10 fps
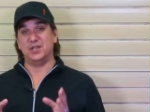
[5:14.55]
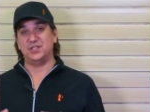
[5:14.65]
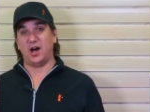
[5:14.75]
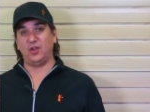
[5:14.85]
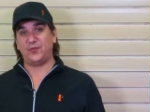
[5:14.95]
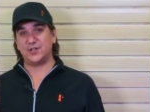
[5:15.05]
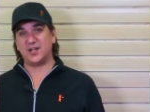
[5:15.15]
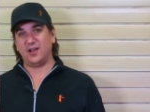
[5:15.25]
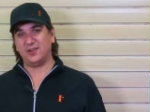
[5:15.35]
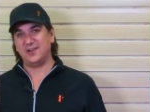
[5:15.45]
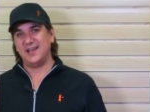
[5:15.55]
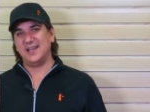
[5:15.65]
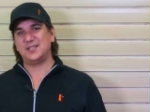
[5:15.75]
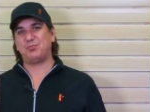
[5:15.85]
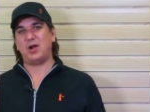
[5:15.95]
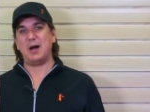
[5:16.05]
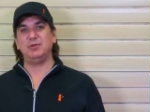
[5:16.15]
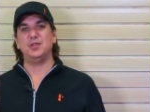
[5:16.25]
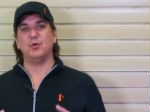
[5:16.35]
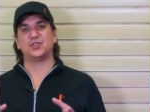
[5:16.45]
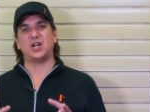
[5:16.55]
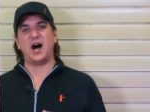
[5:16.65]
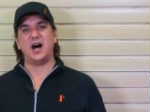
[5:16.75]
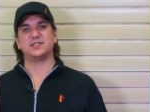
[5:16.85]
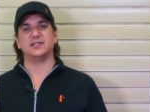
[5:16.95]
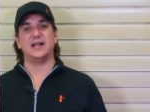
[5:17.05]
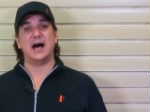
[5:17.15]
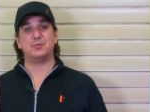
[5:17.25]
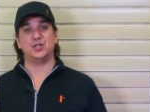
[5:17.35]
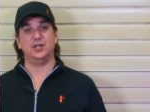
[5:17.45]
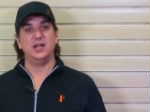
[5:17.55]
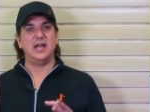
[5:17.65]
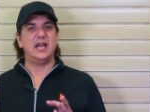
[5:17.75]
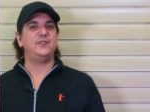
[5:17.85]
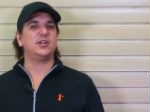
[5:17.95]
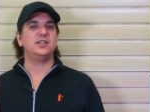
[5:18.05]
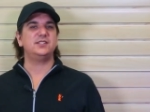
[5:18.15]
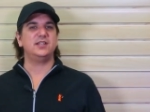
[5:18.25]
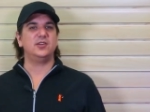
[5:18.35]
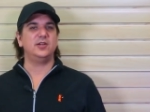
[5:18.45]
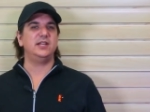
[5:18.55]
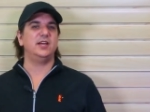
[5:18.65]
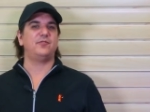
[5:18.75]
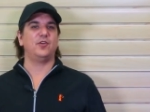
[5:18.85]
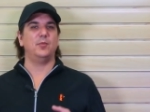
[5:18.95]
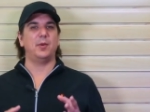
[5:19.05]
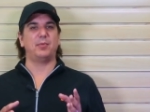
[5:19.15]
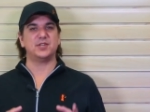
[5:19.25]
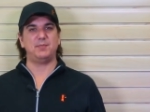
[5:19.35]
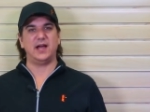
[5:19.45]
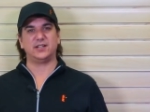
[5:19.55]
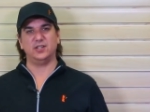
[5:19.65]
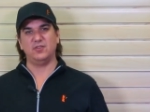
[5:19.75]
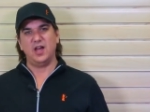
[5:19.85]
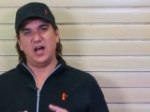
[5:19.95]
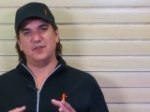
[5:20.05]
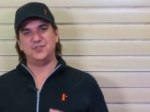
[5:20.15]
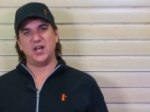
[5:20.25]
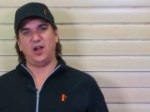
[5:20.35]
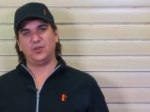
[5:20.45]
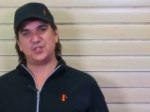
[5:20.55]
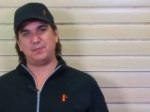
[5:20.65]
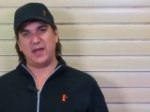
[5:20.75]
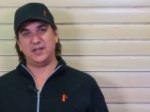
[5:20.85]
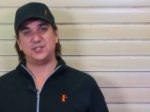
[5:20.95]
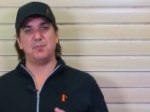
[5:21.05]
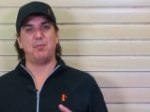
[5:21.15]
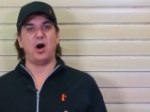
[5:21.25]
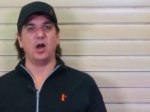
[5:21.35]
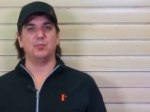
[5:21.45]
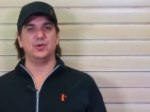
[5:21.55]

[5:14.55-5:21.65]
but dollar for dollar is probably the most costly option if you're considering it from a perspective of dollars spent to P A R